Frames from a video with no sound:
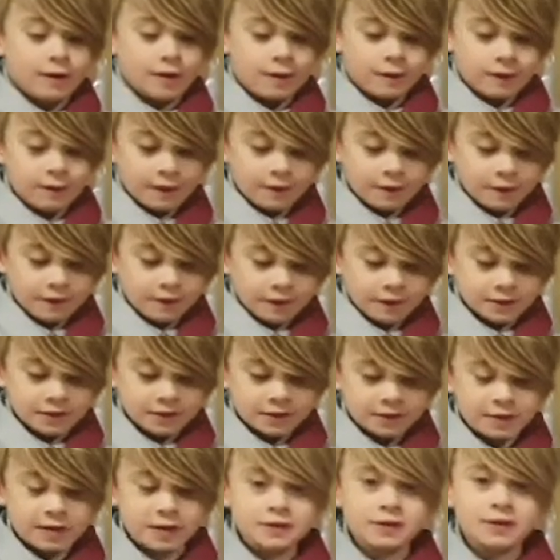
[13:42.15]
I think this
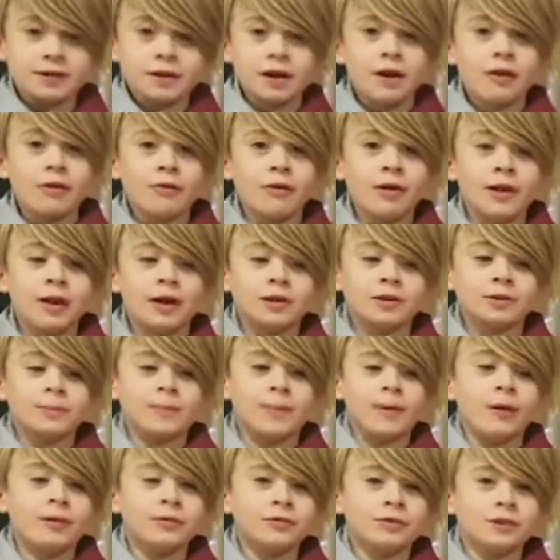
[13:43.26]
is the shell and it's
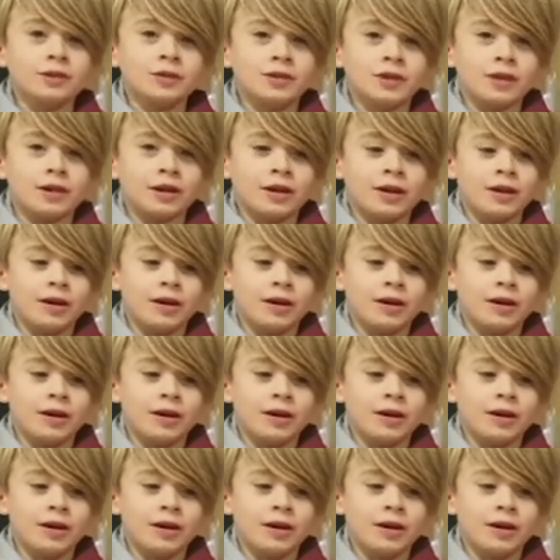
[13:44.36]
bouncy.